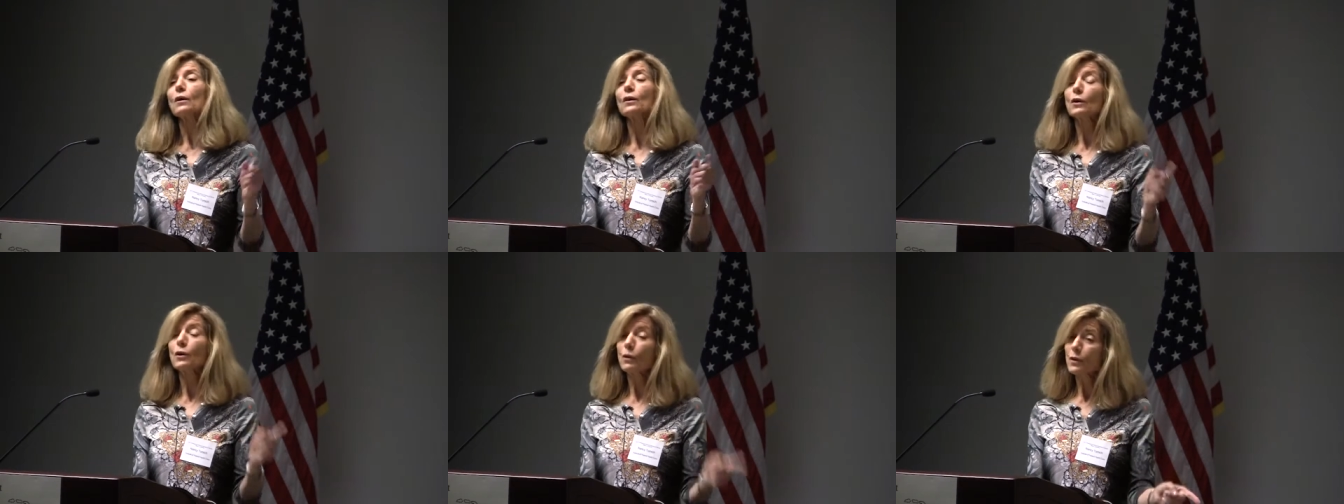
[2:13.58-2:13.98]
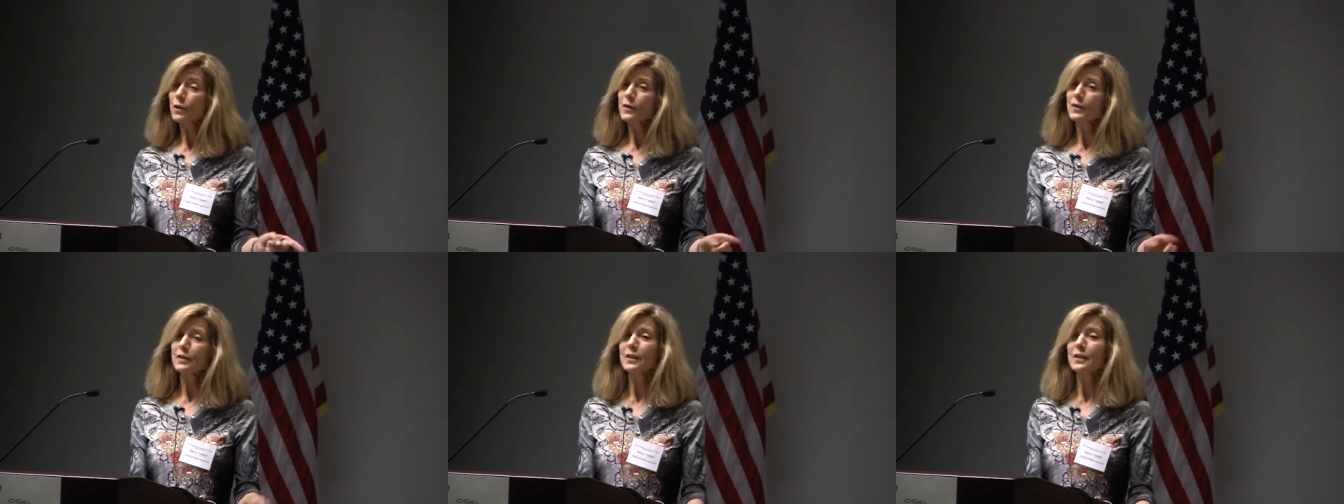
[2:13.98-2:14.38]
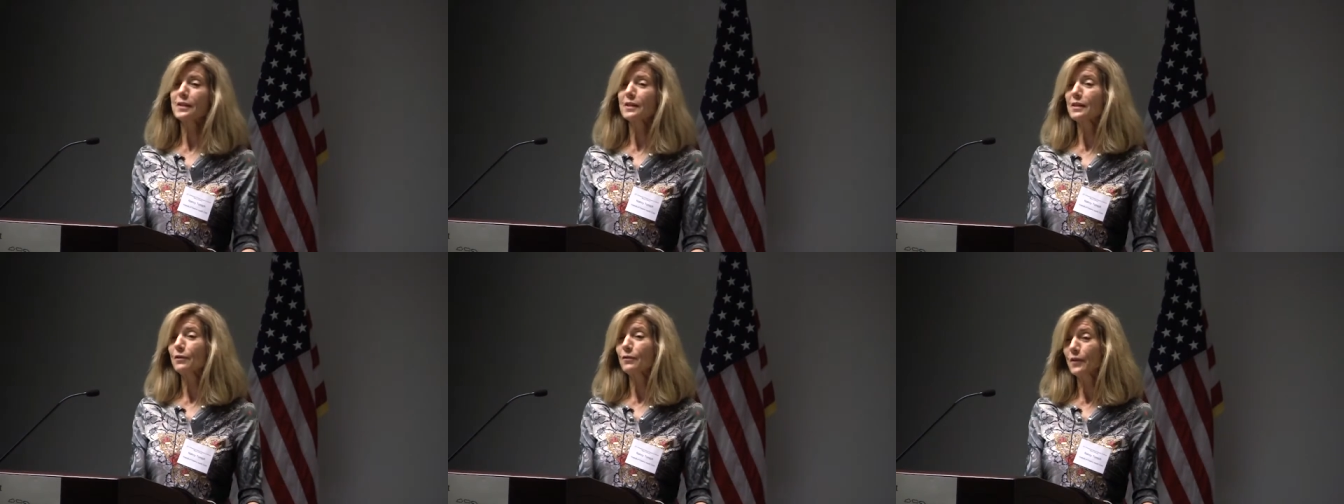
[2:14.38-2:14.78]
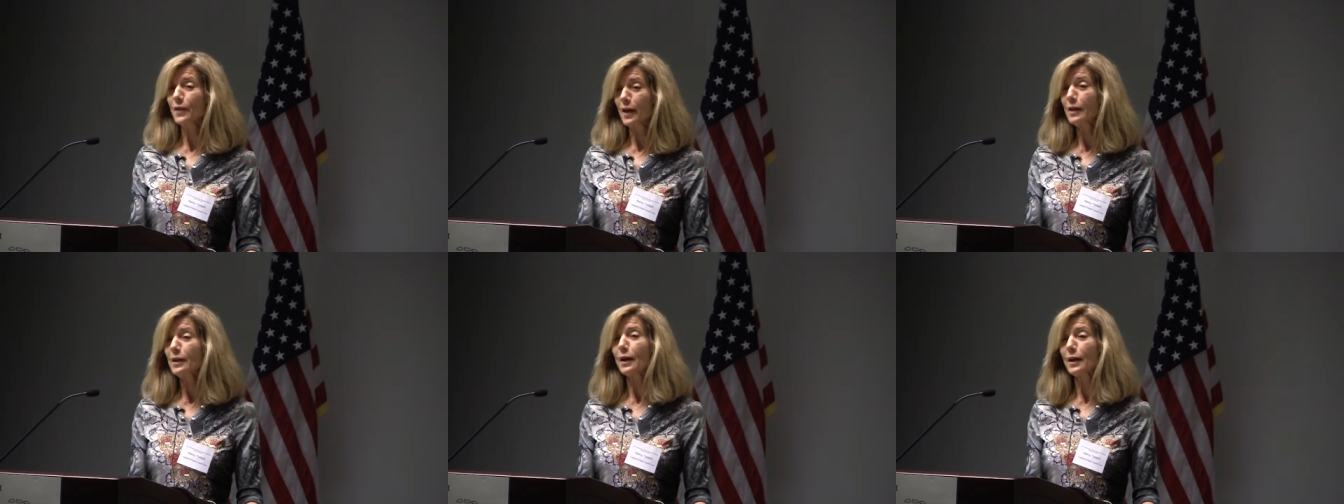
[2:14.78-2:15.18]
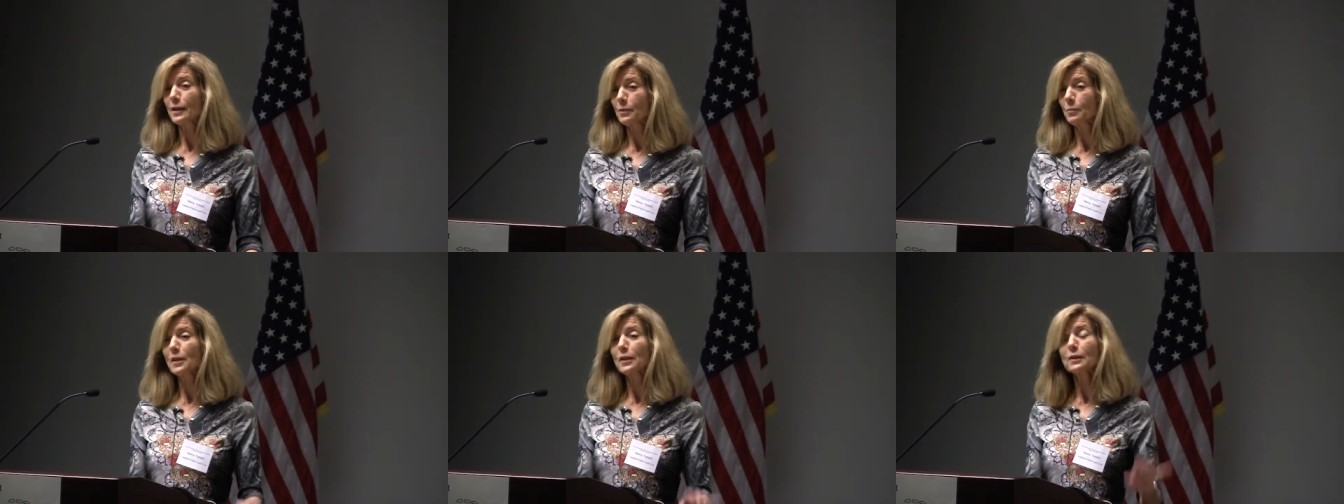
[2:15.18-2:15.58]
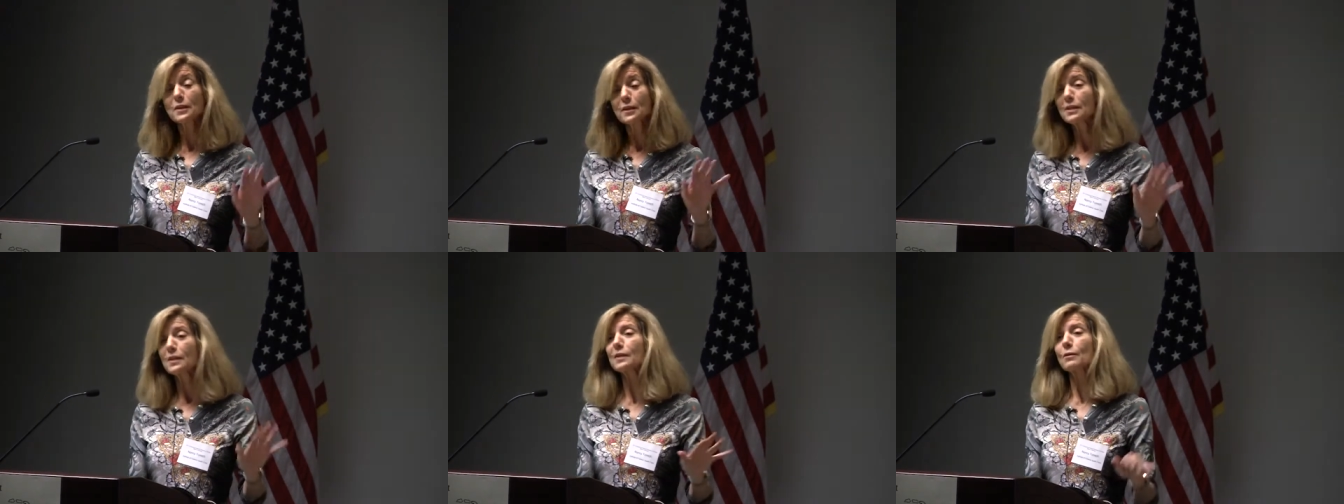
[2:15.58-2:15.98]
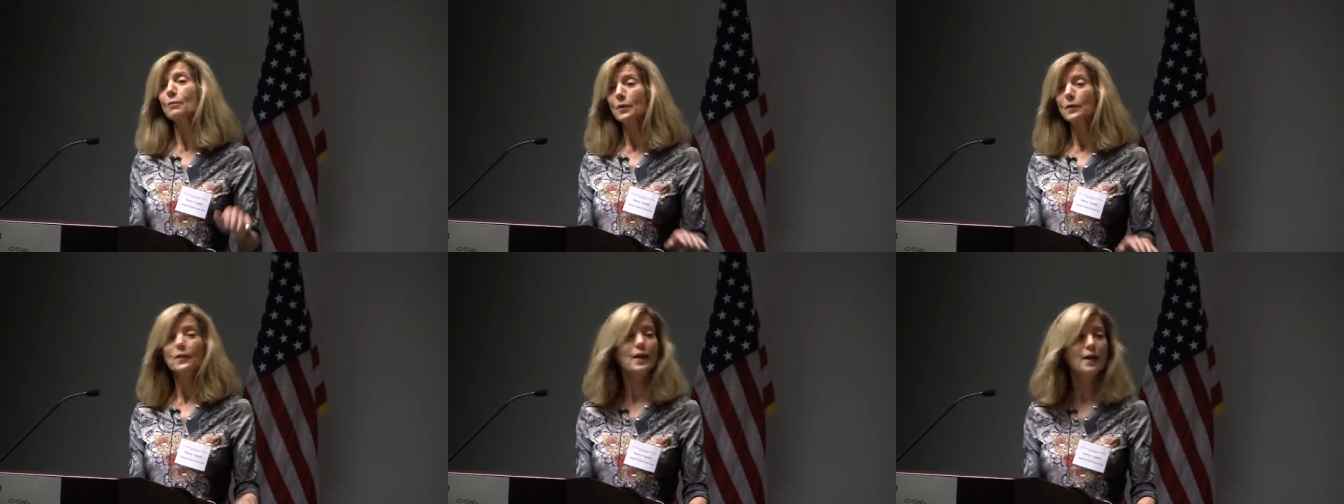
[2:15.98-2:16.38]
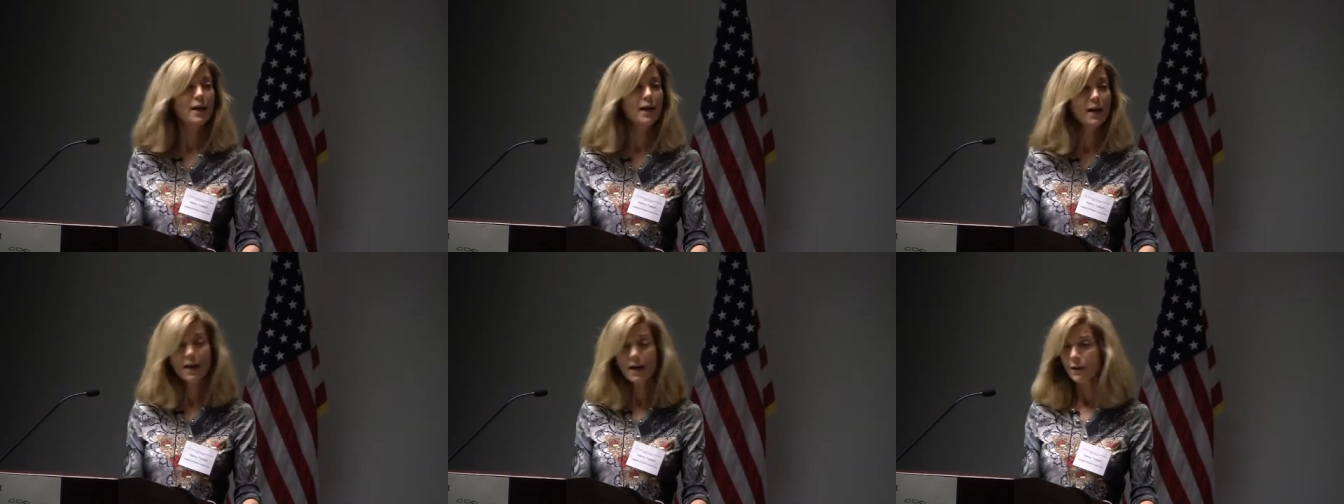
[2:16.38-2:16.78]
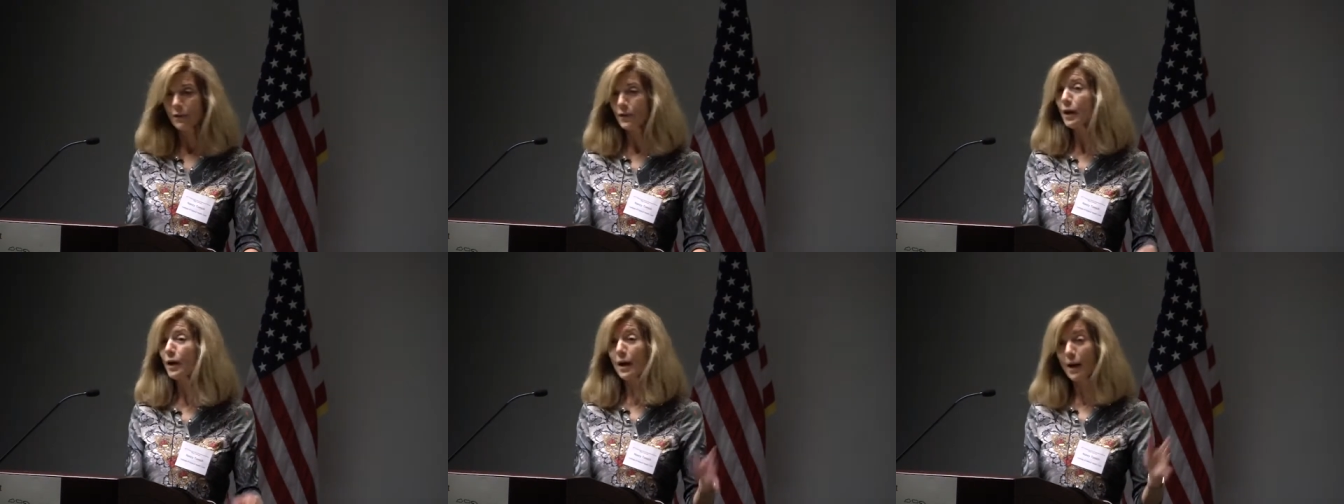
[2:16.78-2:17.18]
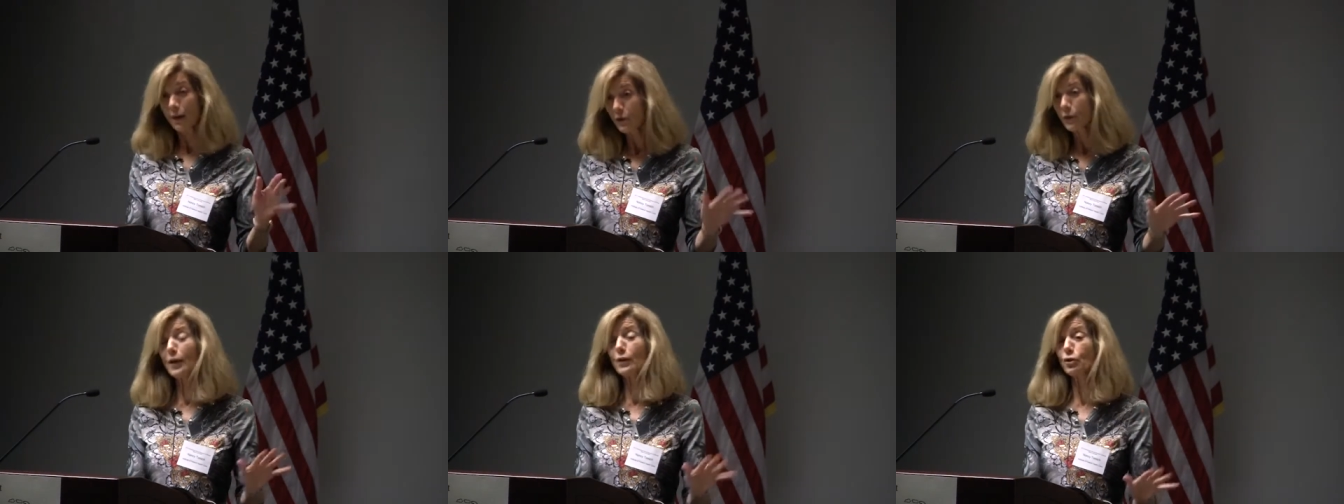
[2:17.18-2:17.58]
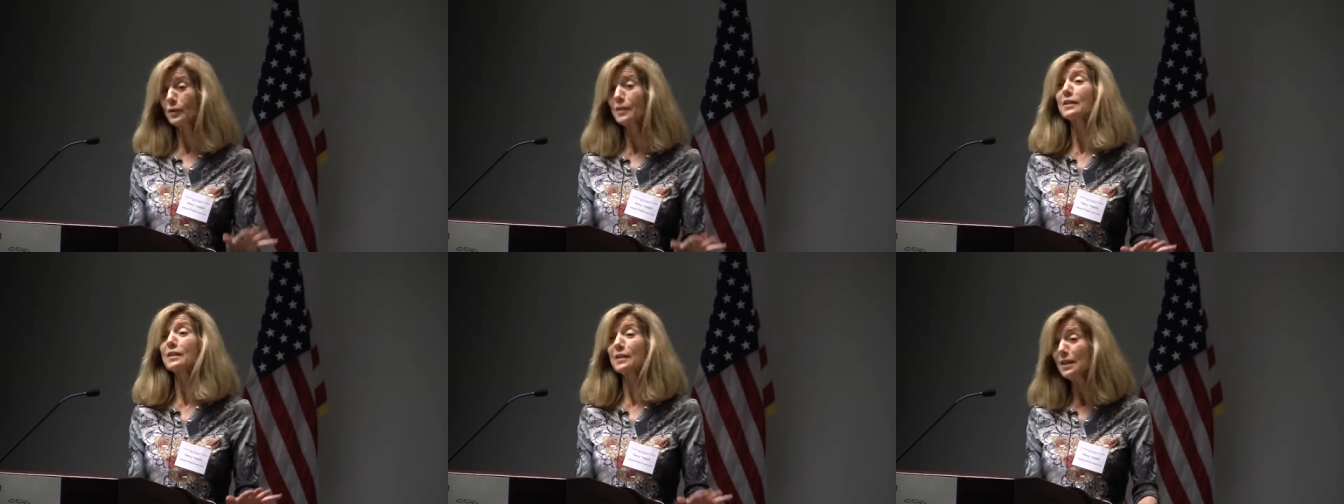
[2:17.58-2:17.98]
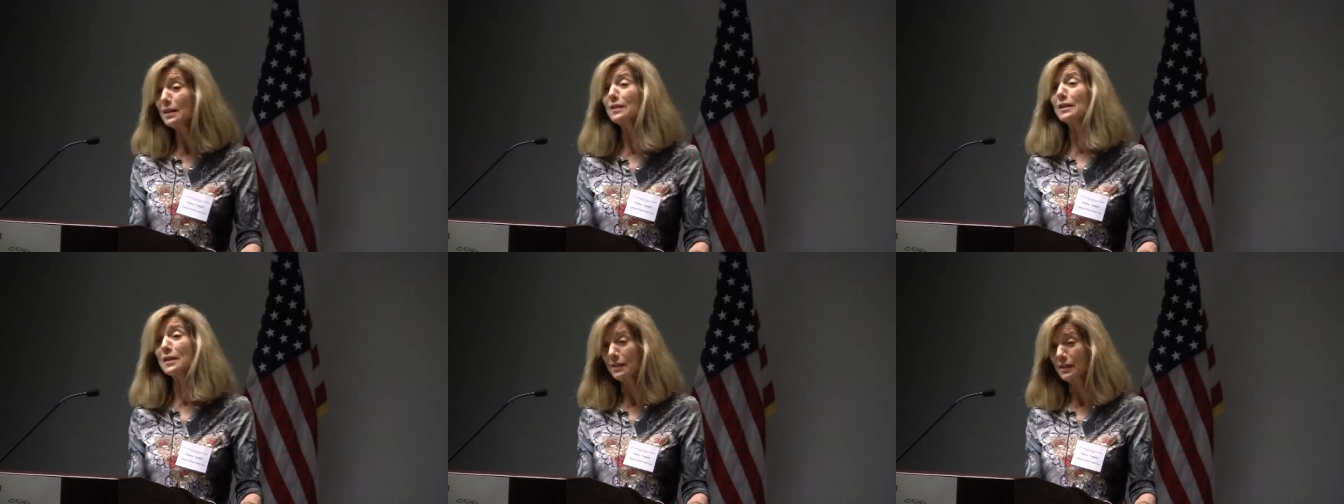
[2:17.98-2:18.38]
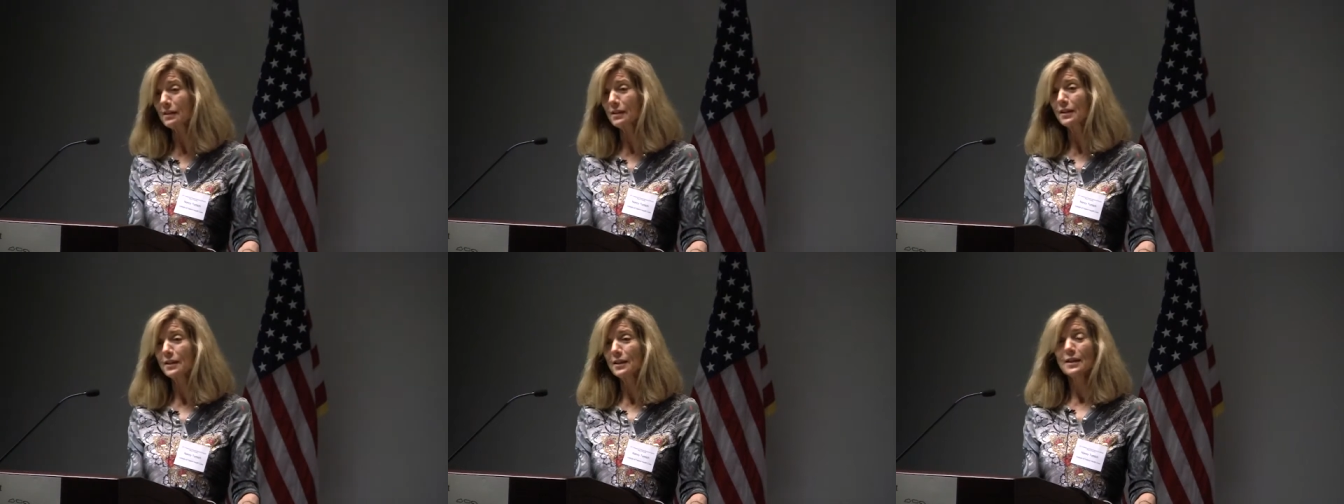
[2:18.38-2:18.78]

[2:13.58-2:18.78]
Go to the DCVA hospital and see what they have. Have you actually seen this?